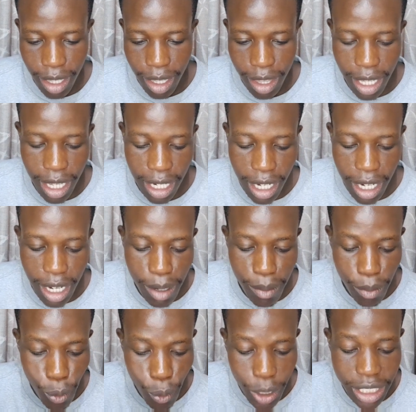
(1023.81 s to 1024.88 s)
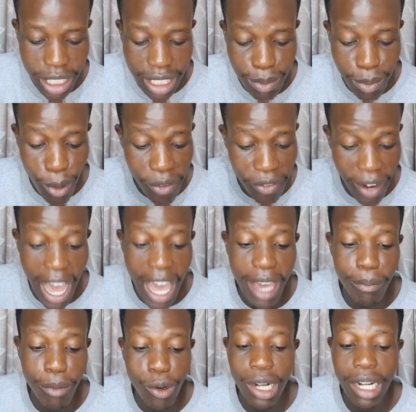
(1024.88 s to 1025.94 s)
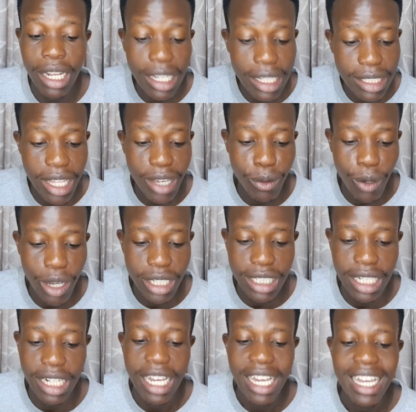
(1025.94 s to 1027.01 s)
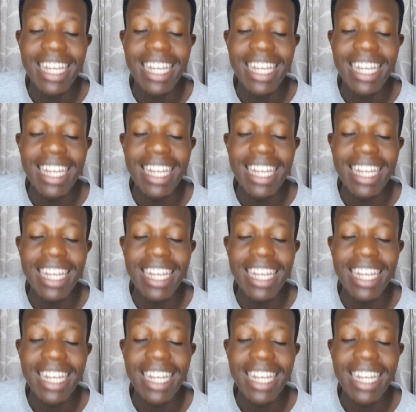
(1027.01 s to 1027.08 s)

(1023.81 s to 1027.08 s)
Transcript: Then which is more viable is the question.